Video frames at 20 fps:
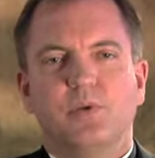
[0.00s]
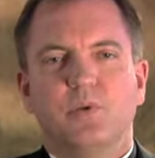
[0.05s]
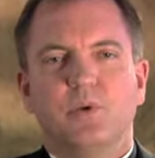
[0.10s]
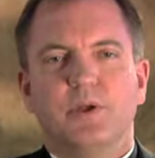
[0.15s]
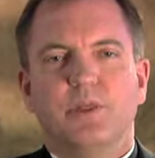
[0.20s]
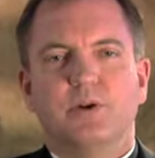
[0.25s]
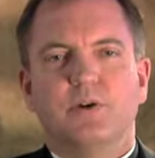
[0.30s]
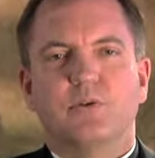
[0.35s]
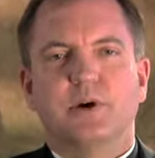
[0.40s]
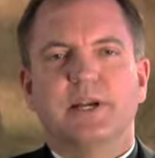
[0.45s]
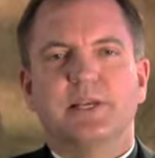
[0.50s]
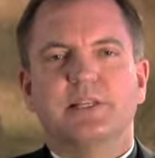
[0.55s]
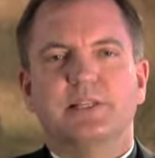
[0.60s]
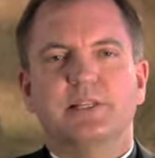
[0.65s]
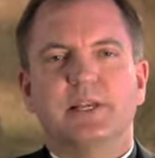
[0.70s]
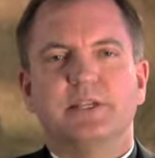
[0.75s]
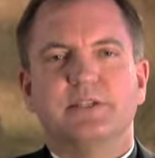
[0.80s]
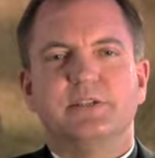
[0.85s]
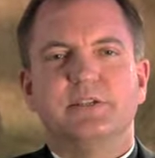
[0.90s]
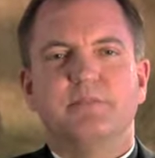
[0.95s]
with a great
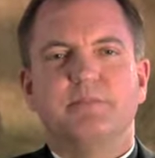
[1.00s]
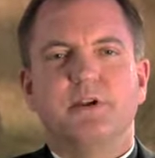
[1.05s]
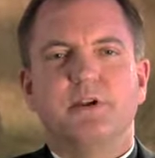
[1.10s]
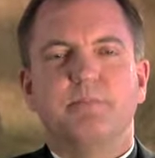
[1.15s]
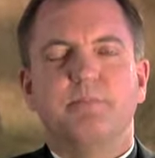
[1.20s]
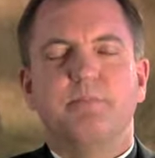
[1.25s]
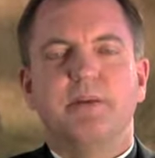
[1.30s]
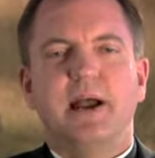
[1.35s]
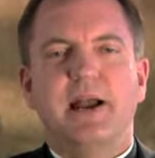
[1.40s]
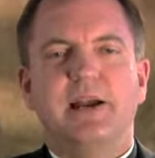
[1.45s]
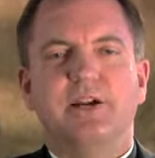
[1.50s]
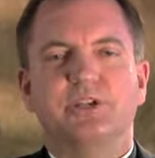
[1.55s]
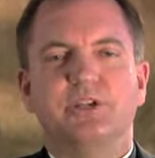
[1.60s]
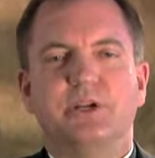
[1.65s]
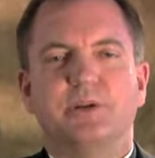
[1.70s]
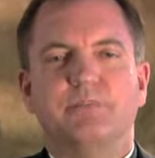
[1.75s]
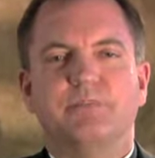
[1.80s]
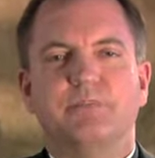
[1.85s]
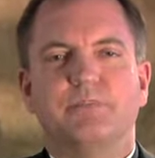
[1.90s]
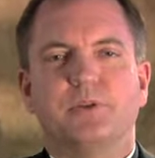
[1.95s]
sense of
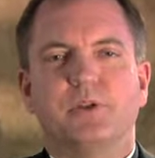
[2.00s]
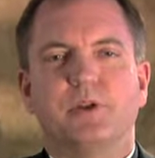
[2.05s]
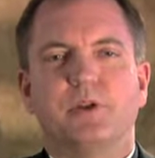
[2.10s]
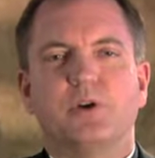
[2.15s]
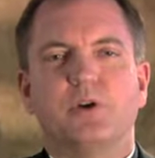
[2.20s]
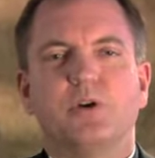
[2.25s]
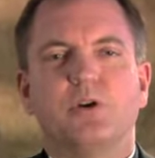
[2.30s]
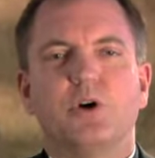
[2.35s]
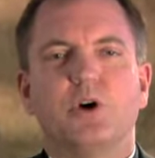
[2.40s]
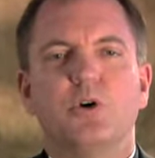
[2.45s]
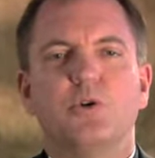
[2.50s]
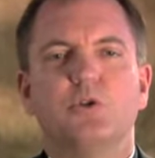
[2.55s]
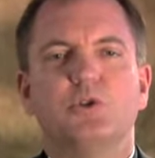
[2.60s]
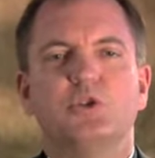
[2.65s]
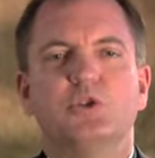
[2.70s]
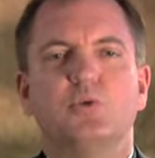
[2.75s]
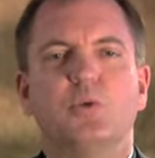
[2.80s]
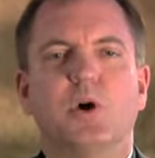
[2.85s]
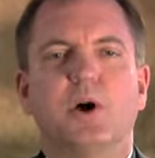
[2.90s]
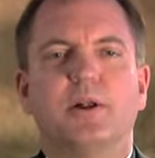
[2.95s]
compassion,
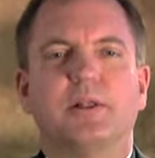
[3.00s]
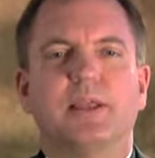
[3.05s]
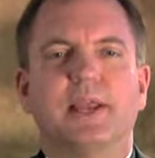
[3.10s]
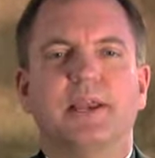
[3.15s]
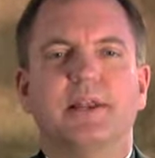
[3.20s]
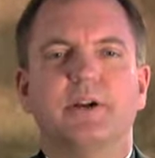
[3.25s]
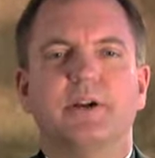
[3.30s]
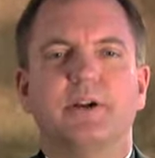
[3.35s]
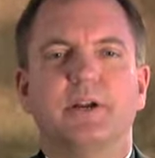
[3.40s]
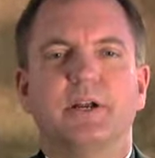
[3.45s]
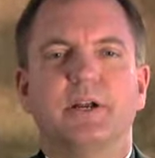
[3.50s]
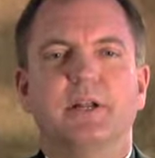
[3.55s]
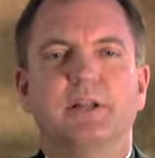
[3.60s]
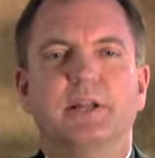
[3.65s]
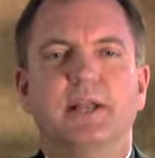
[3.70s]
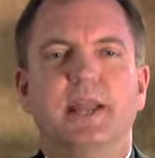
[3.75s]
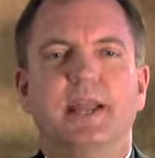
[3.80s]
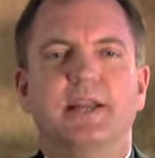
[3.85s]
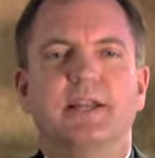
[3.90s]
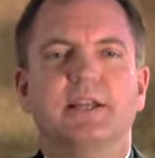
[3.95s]
goes to Our Lady
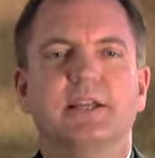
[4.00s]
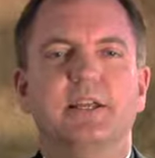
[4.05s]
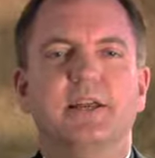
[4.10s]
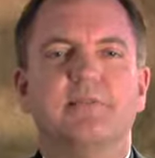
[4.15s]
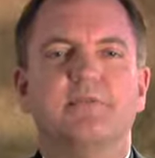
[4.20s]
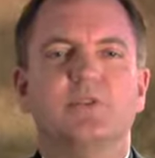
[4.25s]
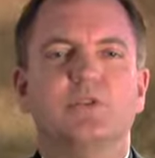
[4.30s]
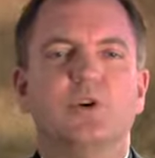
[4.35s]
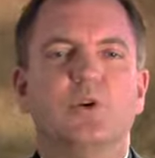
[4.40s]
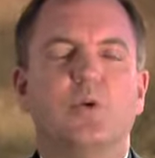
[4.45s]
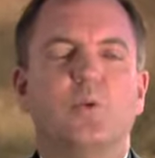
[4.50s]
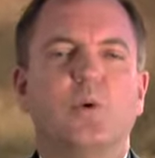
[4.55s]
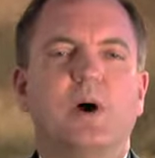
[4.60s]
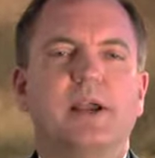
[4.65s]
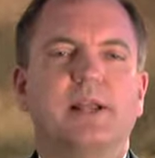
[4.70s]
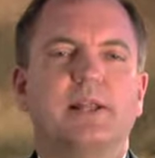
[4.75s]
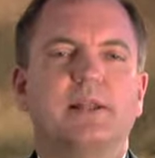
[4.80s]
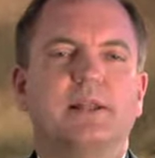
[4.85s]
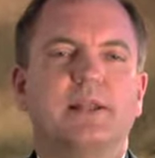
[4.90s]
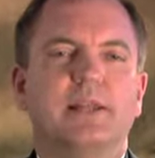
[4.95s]
and gives her
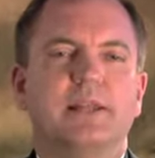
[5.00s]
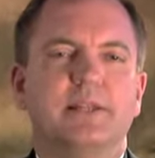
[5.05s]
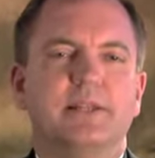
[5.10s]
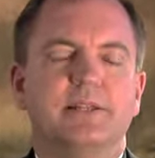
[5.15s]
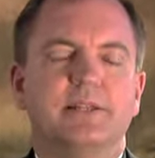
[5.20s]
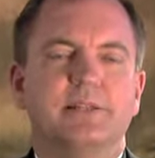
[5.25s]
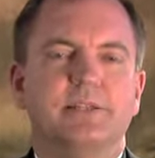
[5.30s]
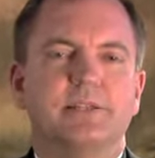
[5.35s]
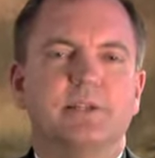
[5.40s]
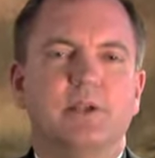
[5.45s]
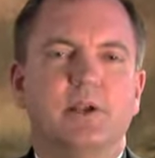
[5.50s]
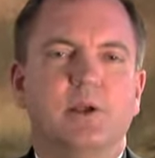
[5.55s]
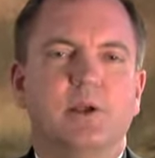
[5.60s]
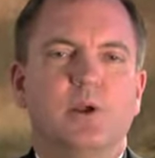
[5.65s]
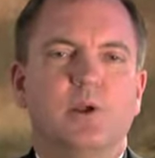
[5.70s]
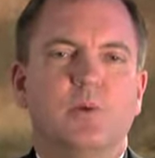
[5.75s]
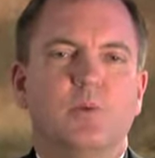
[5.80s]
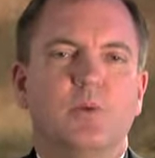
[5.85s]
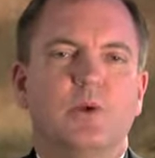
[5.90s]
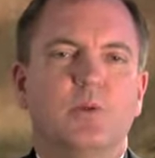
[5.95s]
white linens
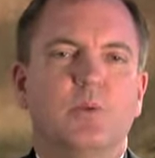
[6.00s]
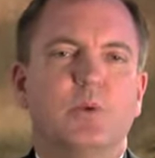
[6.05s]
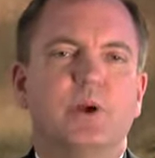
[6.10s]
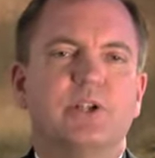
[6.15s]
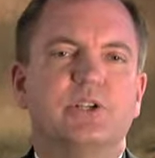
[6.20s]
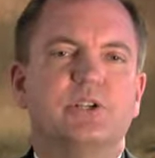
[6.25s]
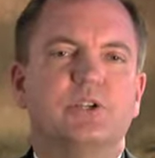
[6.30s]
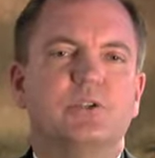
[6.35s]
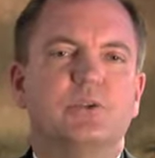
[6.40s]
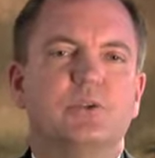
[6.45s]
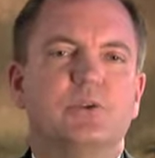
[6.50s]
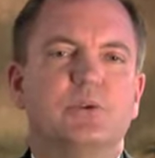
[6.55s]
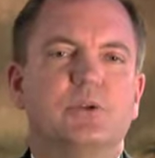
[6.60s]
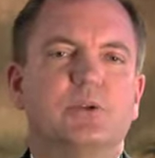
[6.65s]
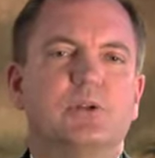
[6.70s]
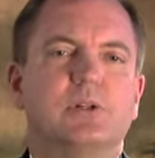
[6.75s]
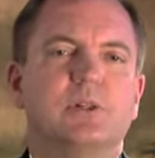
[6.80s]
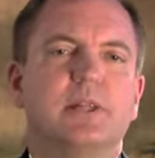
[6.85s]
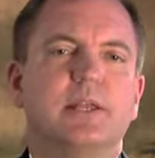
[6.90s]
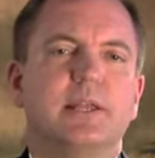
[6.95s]
with which to
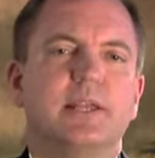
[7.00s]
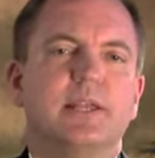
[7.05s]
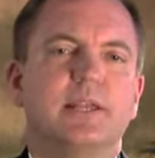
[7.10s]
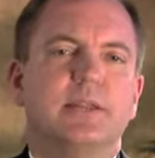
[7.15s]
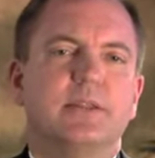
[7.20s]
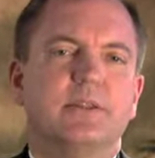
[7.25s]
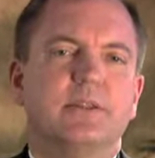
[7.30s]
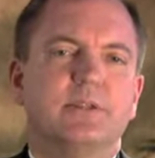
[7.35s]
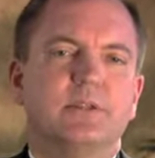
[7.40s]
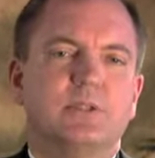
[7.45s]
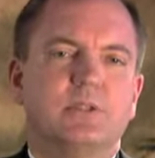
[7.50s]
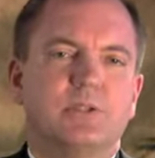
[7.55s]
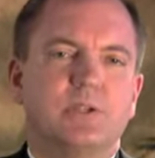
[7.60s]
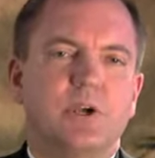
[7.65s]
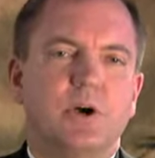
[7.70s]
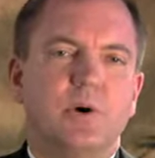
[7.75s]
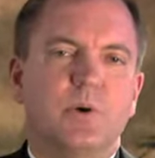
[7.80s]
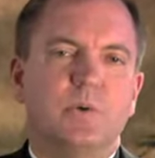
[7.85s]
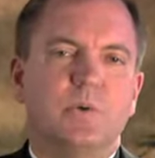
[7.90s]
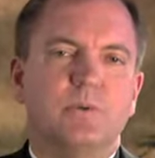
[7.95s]
clean the
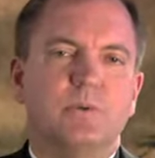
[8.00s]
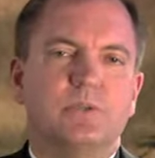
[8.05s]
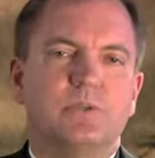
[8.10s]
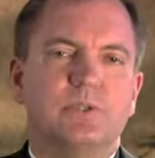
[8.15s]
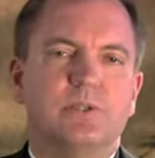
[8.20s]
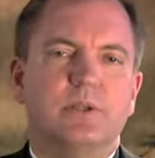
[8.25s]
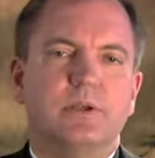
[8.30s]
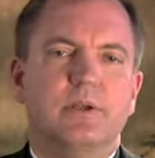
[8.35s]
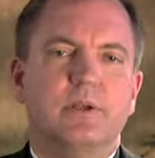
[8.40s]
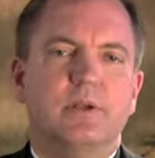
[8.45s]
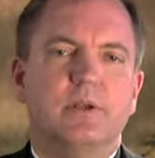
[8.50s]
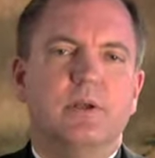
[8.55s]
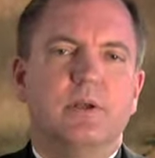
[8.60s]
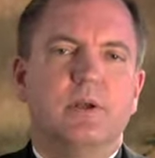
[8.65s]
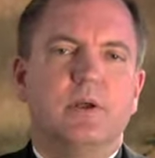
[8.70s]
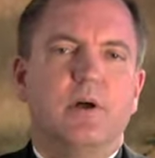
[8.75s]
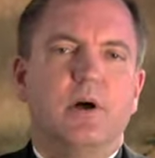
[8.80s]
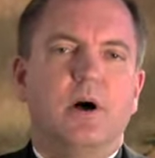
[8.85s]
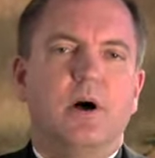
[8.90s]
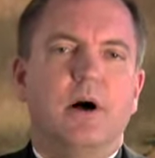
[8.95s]
stones
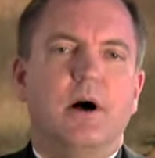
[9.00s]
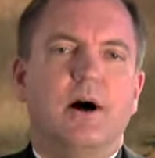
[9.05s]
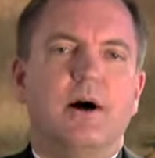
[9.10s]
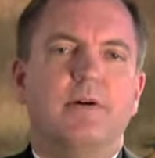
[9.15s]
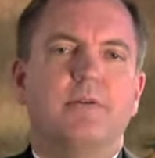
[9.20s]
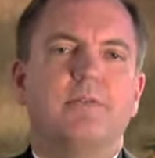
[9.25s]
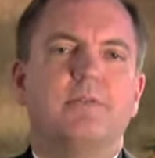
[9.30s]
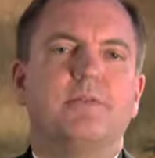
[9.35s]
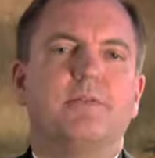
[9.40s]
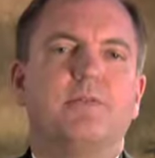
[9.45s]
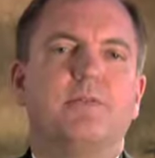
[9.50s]
uh,